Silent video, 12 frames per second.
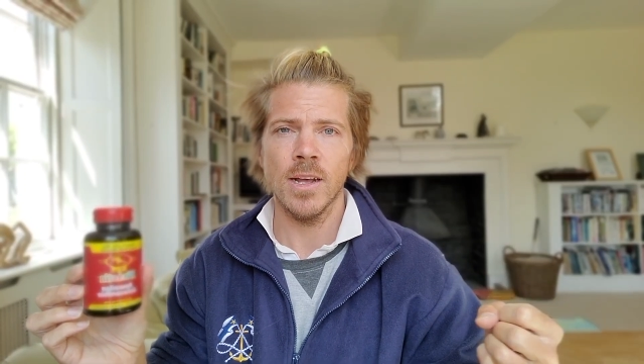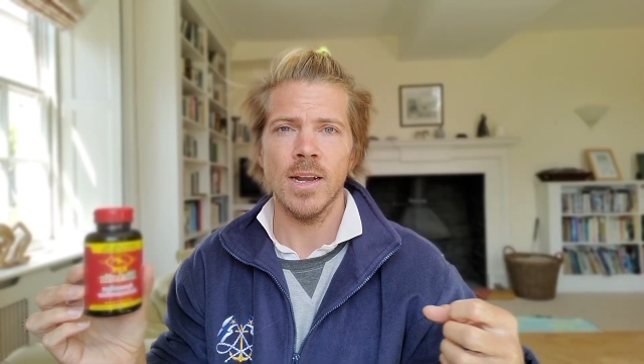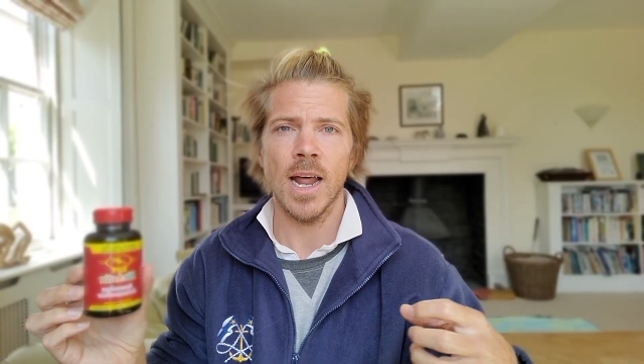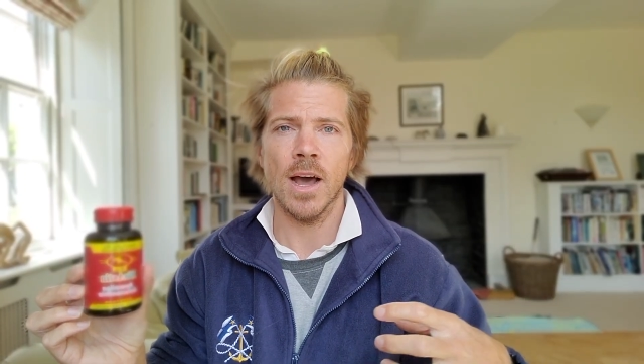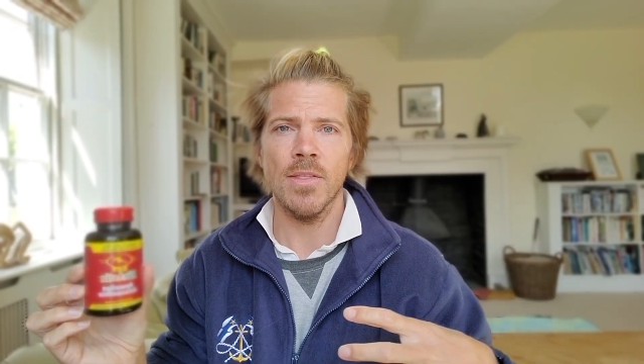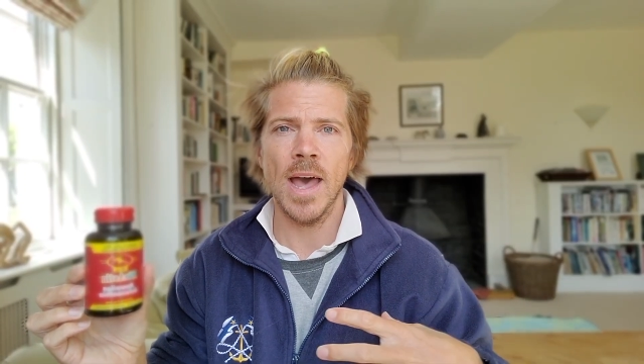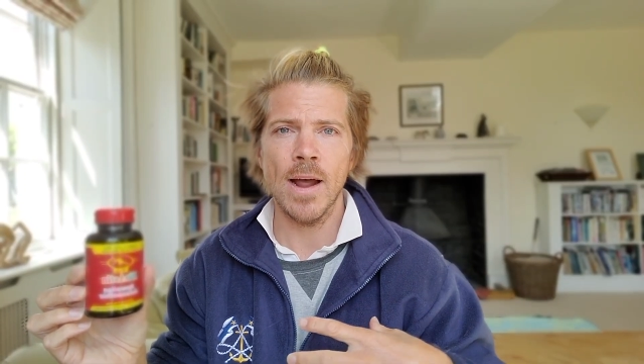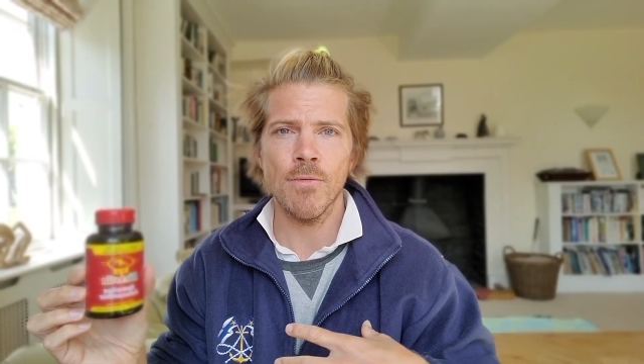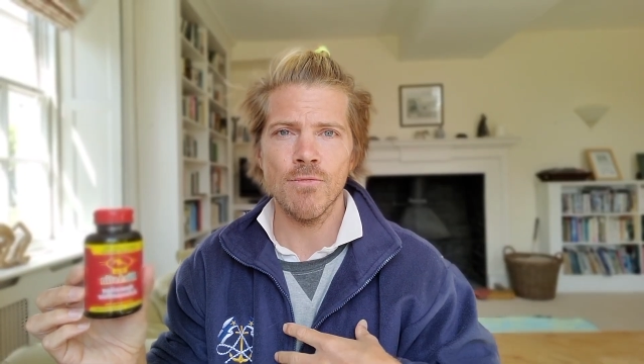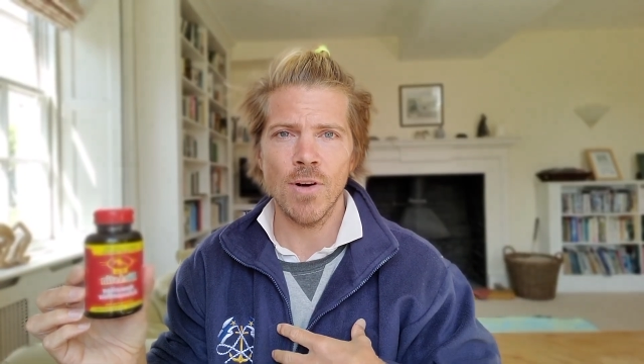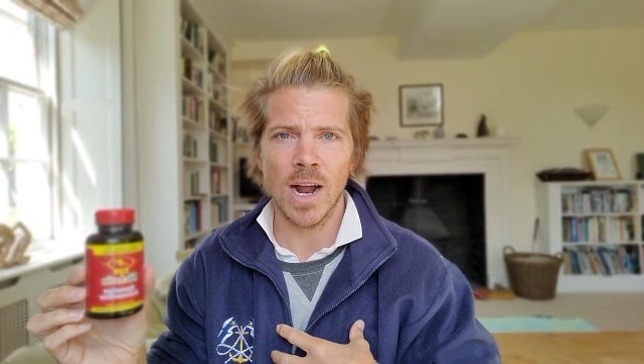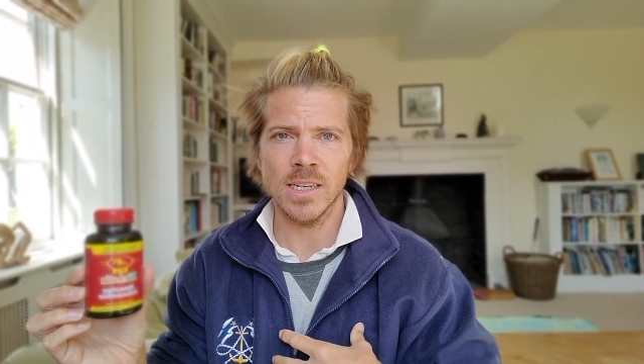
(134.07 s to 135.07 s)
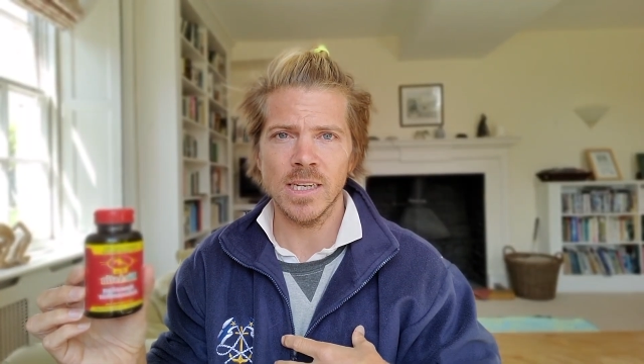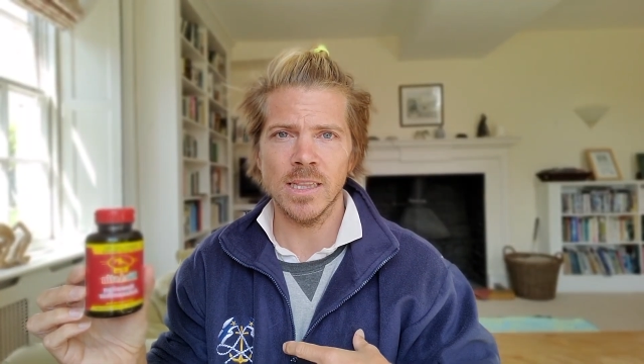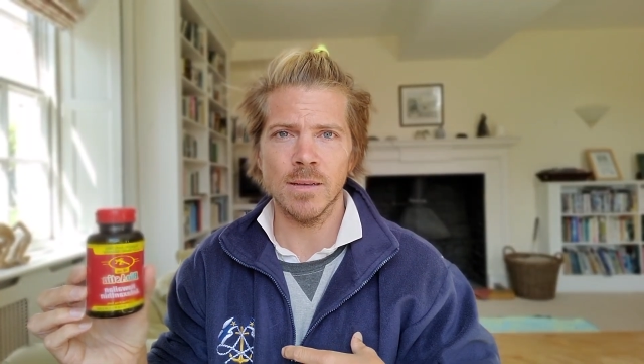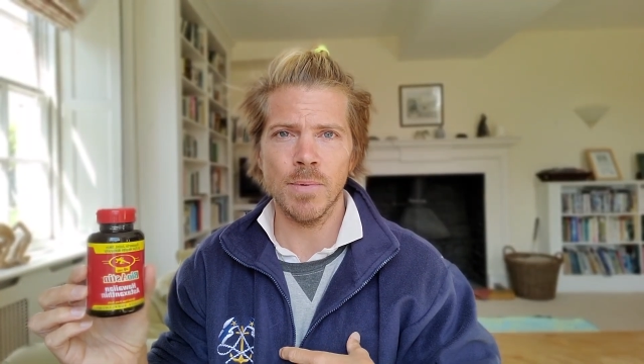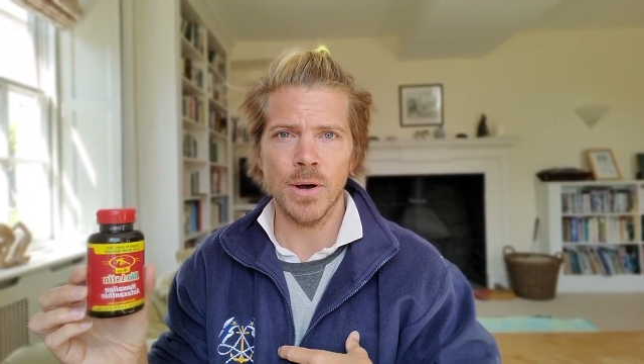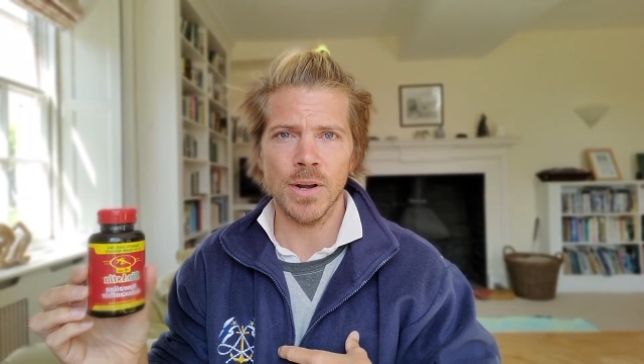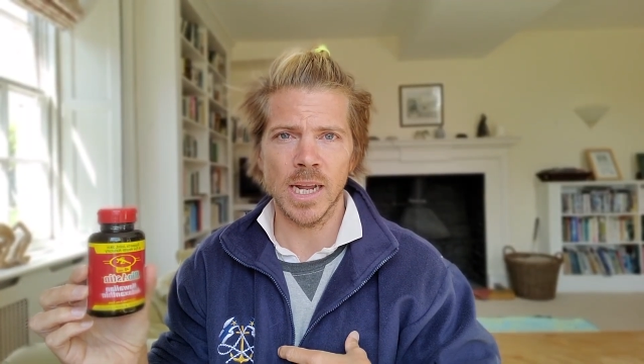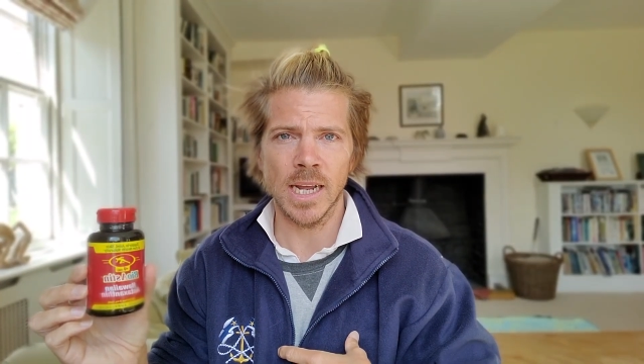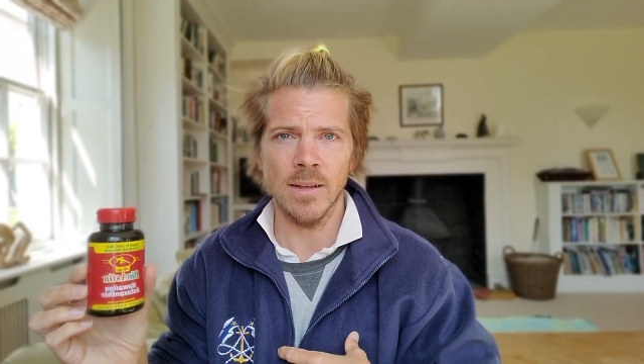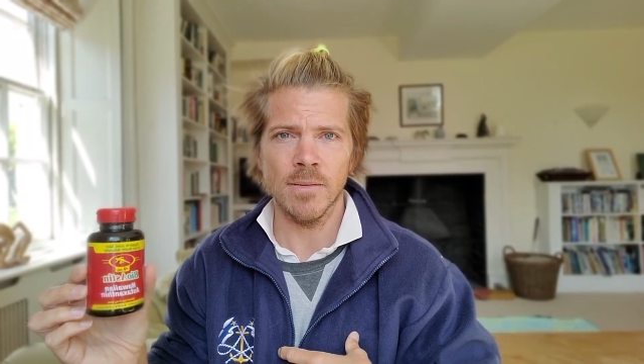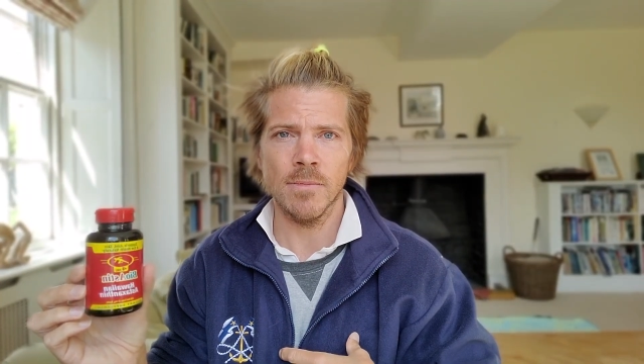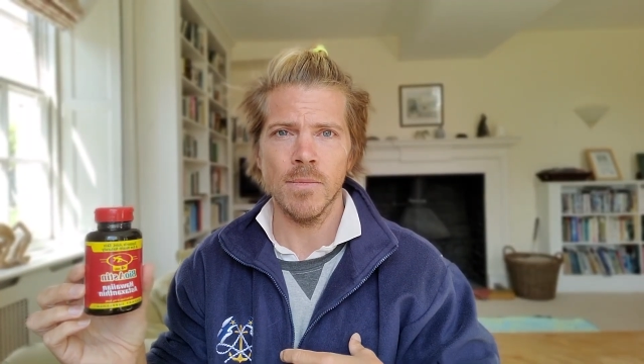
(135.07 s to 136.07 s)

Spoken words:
Now that rust in the body,